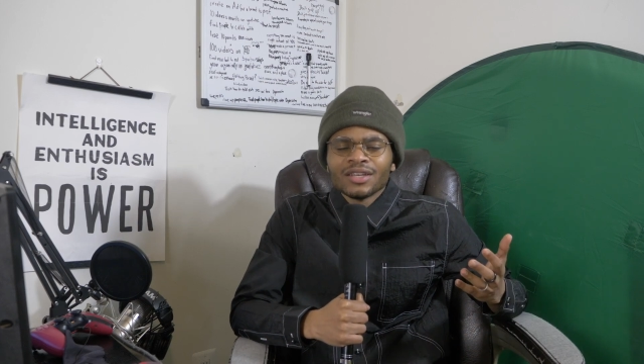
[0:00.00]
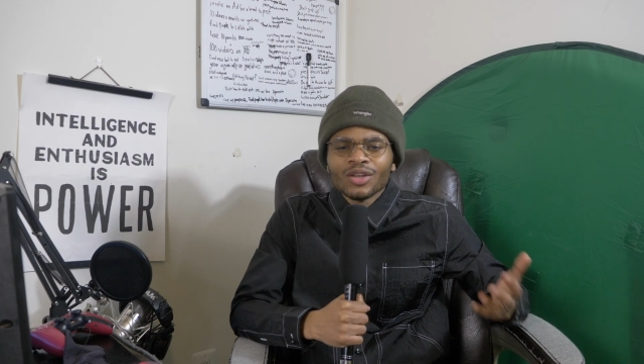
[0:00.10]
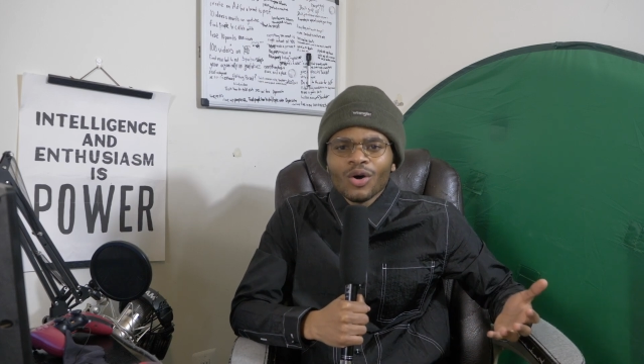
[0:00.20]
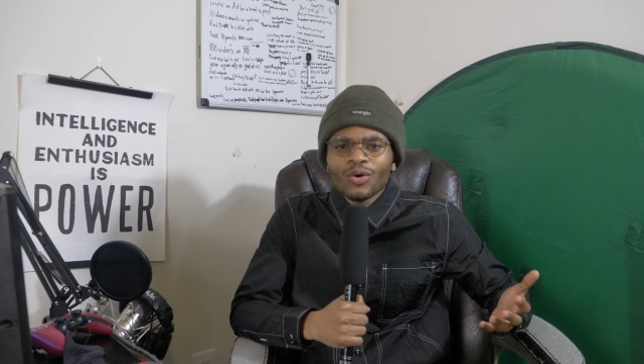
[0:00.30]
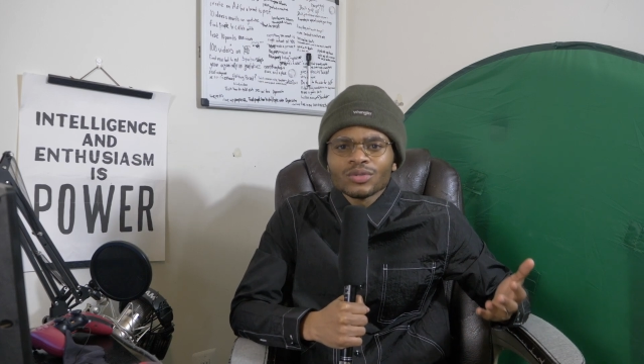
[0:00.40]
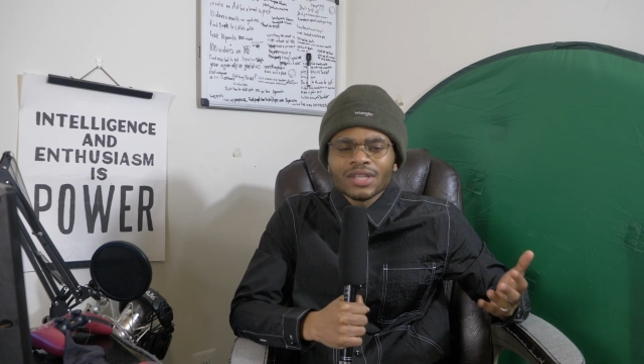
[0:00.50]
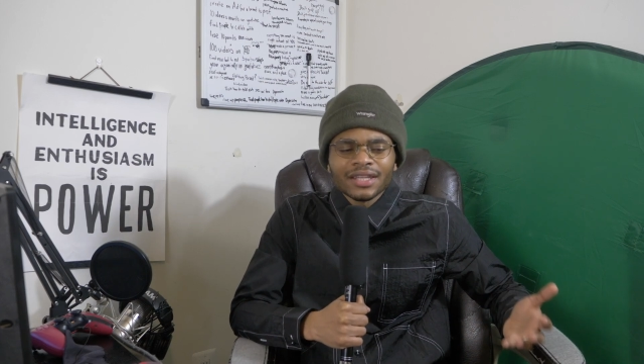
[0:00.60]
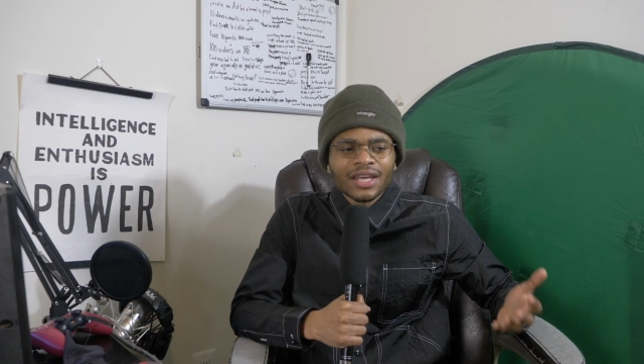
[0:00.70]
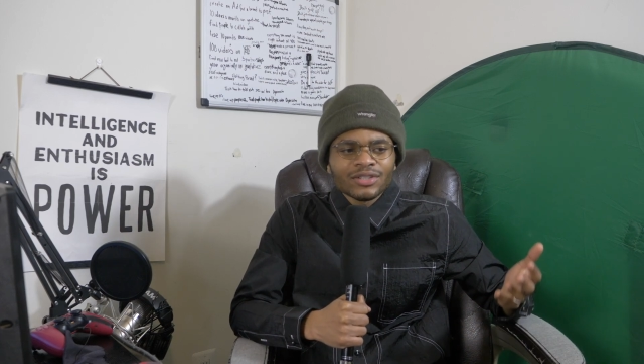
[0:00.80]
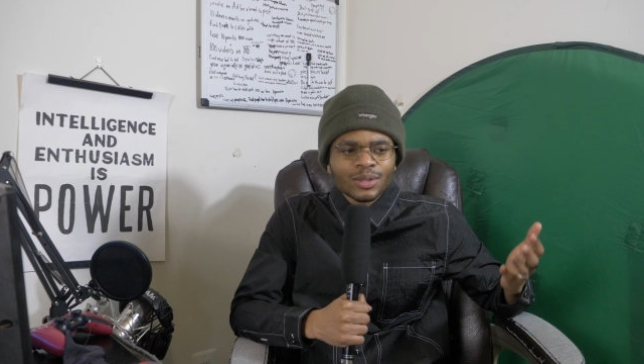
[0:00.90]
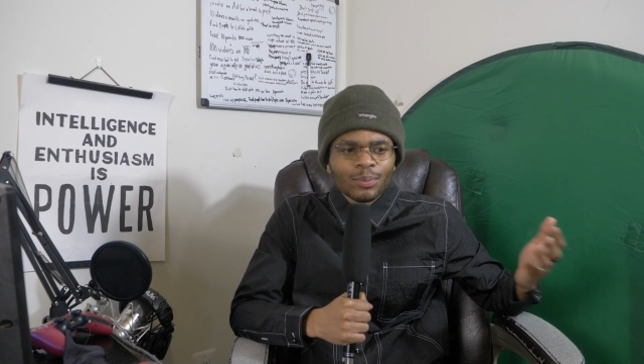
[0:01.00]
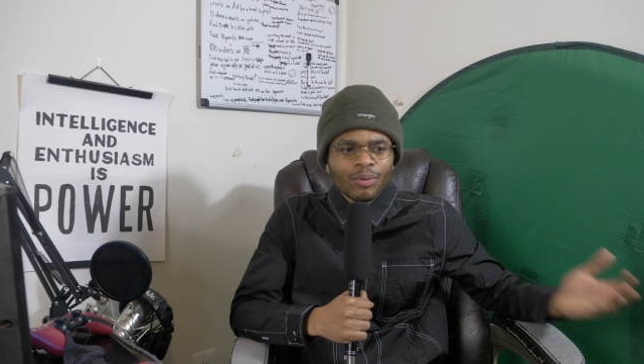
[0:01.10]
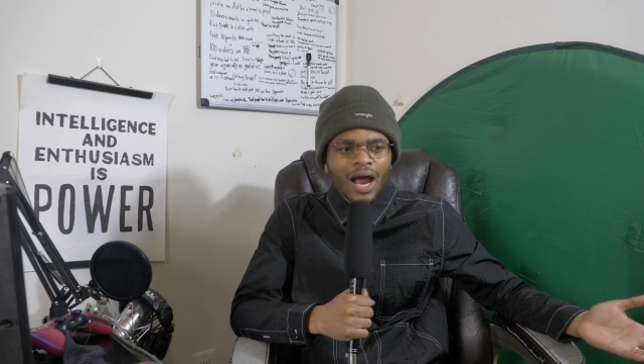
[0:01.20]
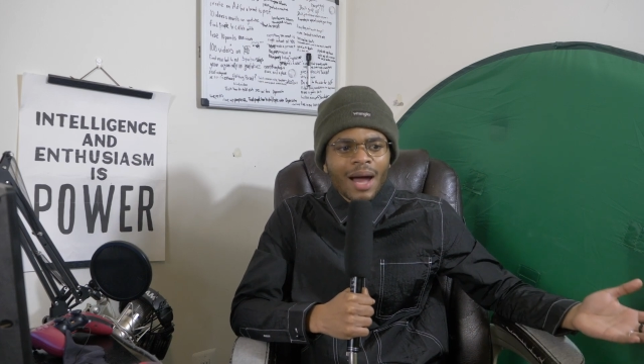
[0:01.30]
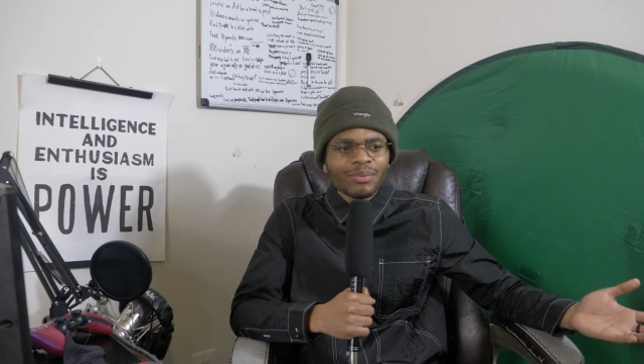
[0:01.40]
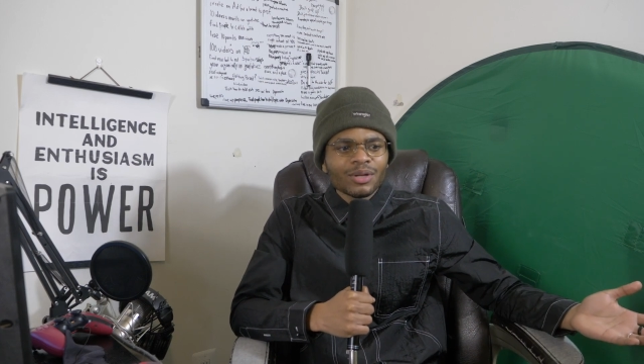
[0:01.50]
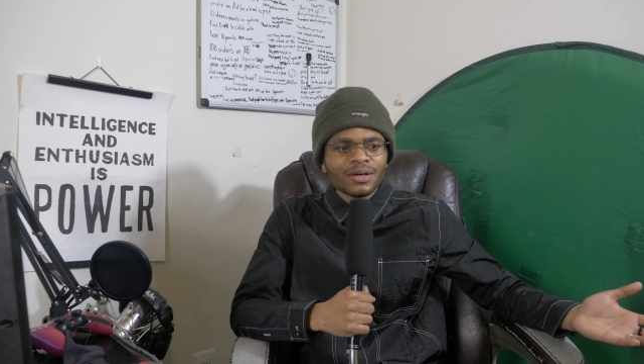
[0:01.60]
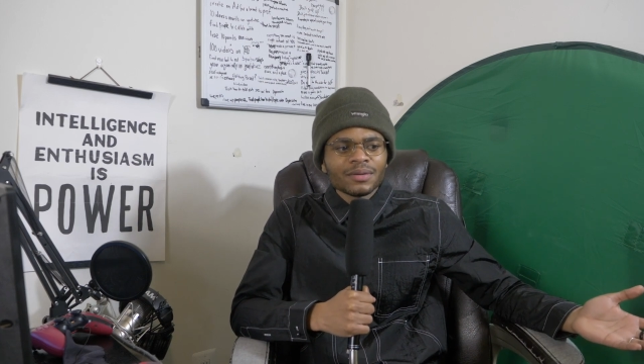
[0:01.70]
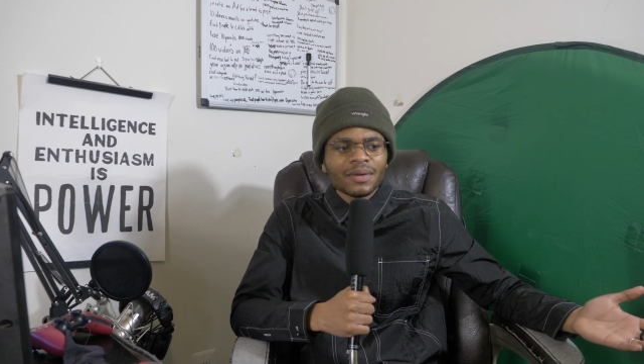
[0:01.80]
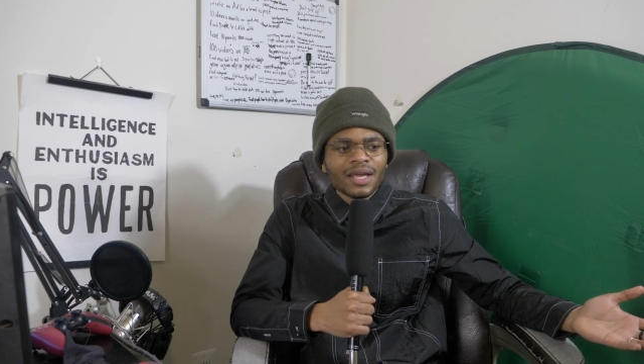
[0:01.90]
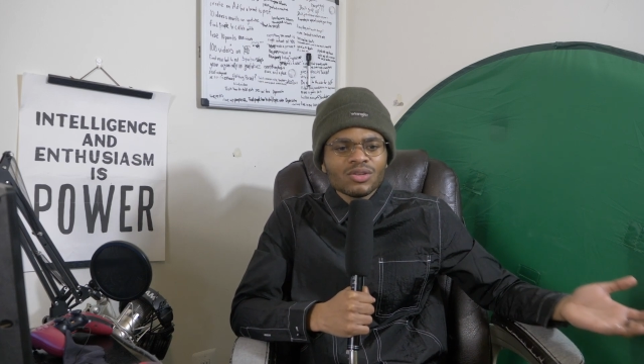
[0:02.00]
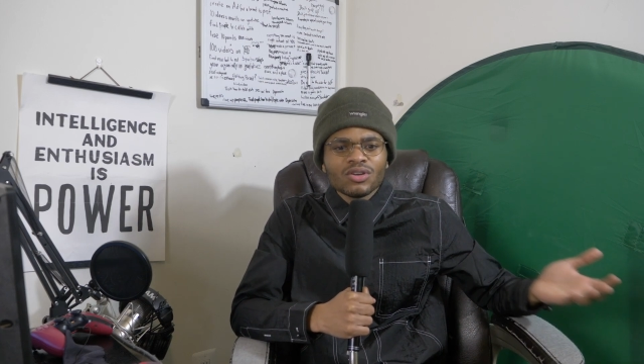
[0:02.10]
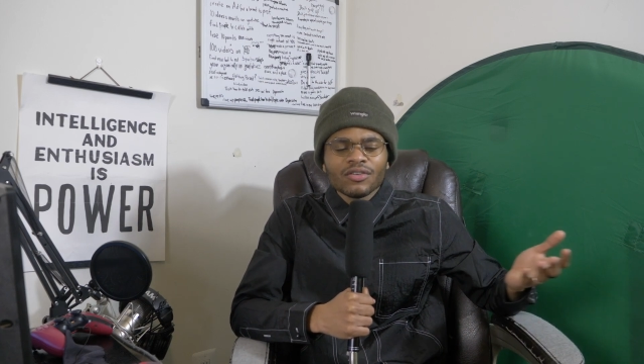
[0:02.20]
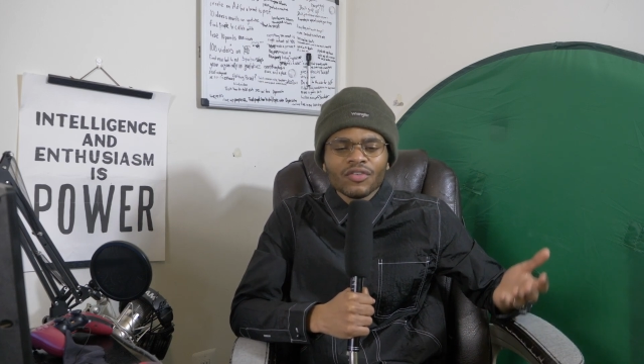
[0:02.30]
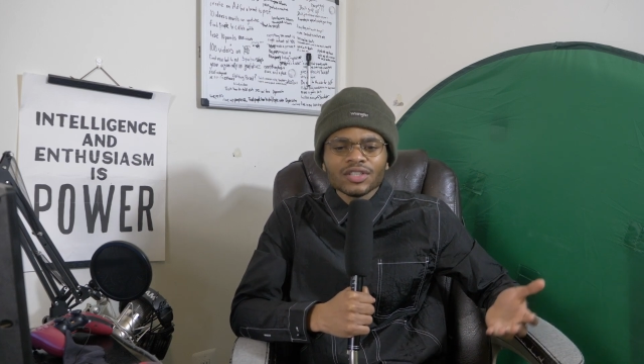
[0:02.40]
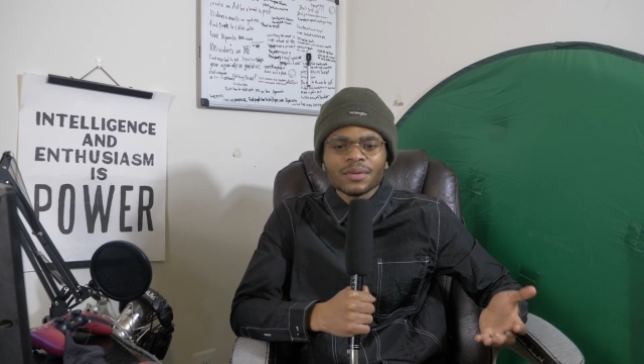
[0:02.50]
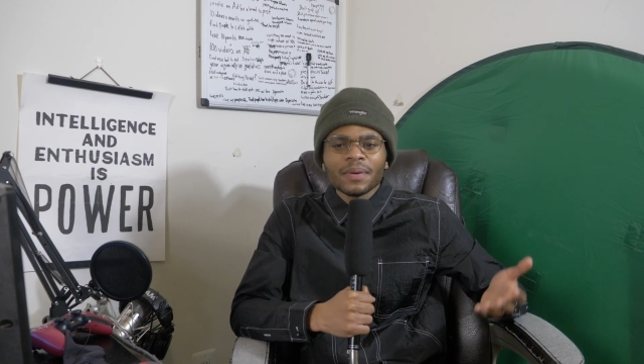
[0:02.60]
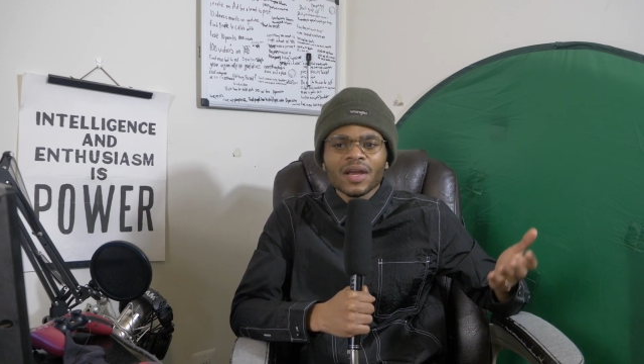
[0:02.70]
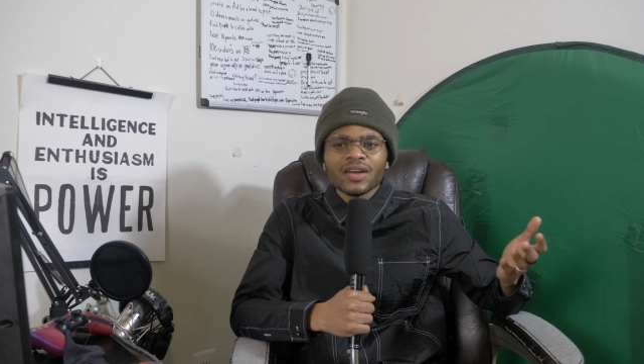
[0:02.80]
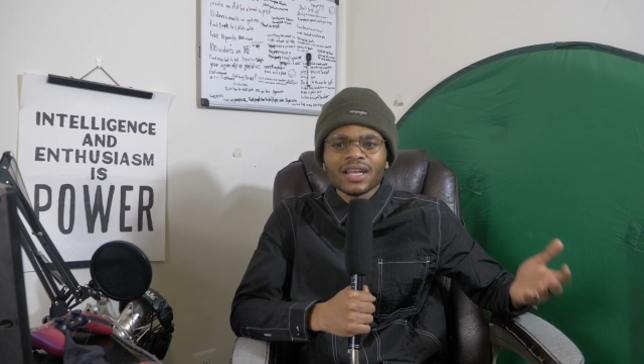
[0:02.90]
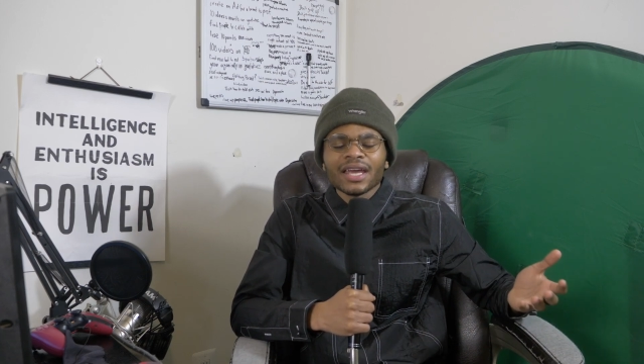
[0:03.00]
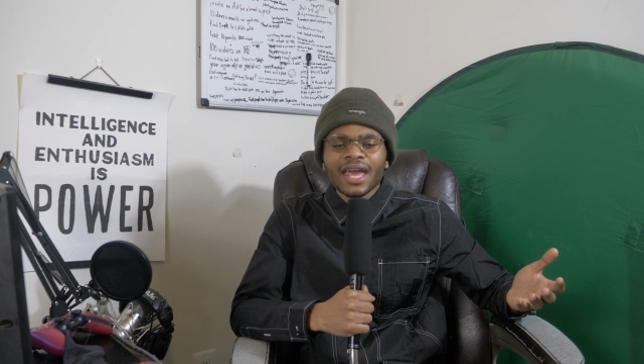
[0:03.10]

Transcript: knows that there's a problem and you confront your parent like,